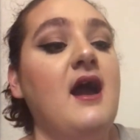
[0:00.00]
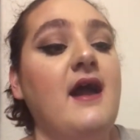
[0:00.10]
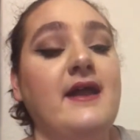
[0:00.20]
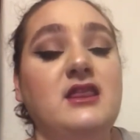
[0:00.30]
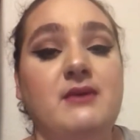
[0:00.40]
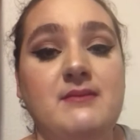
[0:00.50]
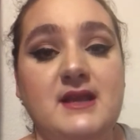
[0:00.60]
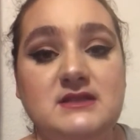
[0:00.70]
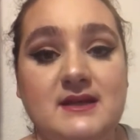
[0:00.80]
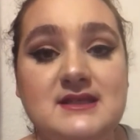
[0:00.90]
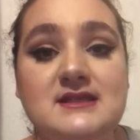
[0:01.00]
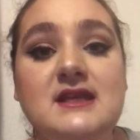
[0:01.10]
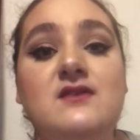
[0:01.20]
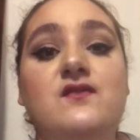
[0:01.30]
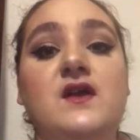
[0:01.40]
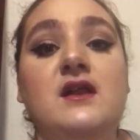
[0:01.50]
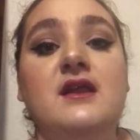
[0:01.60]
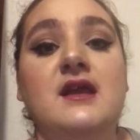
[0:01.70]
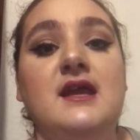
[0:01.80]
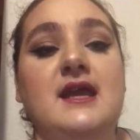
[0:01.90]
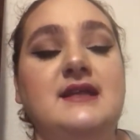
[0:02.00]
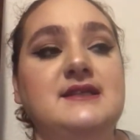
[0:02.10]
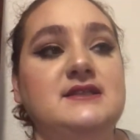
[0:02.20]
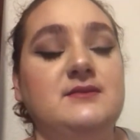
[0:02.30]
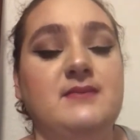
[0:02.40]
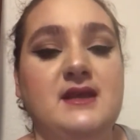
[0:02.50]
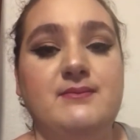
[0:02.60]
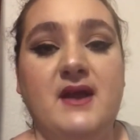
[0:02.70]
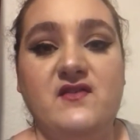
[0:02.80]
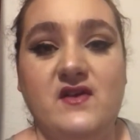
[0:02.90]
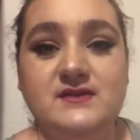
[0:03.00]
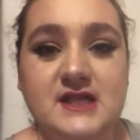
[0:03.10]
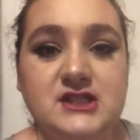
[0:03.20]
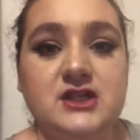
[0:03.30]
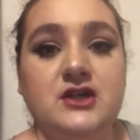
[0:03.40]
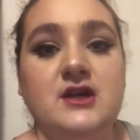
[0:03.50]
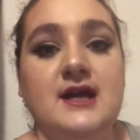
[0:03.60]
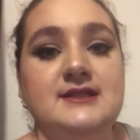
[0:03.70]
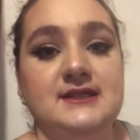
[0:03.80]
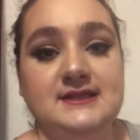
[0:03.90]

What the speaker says: I like the way it makes my skin feel. It doesn't make my foundation crust.